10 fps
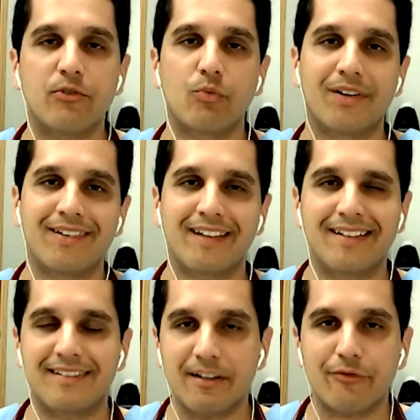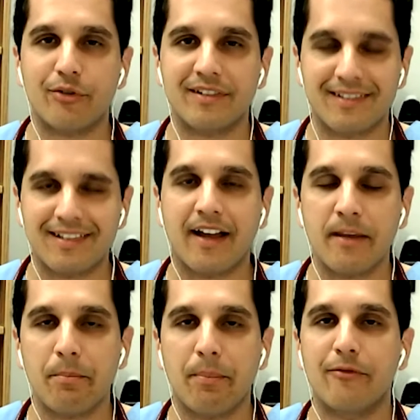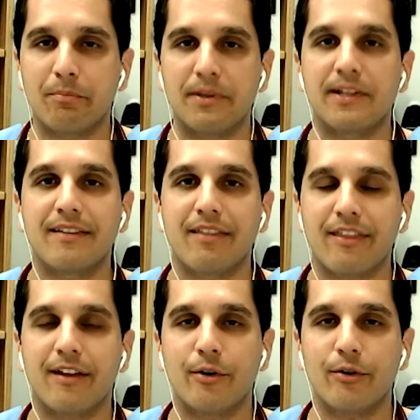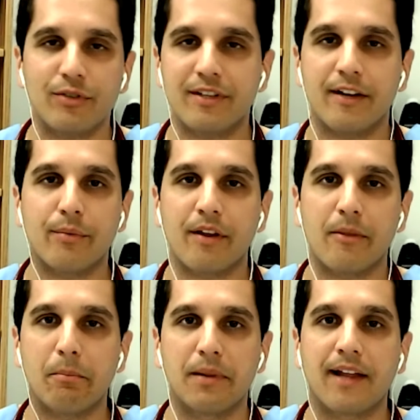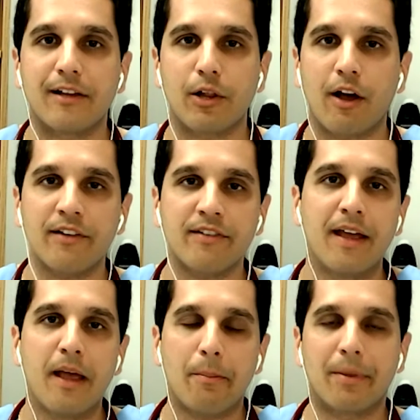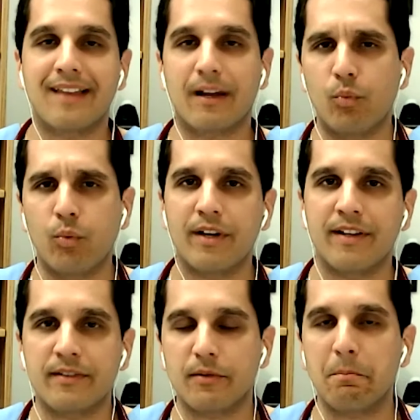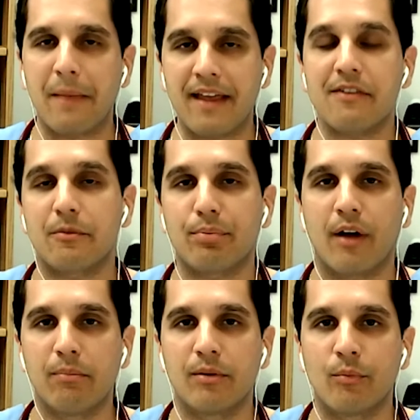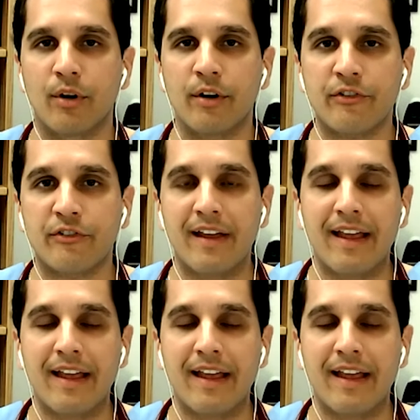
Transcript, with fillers: One is a different type of blood thinner to get rid of the blood clot, but that wouldn't make the problem worse.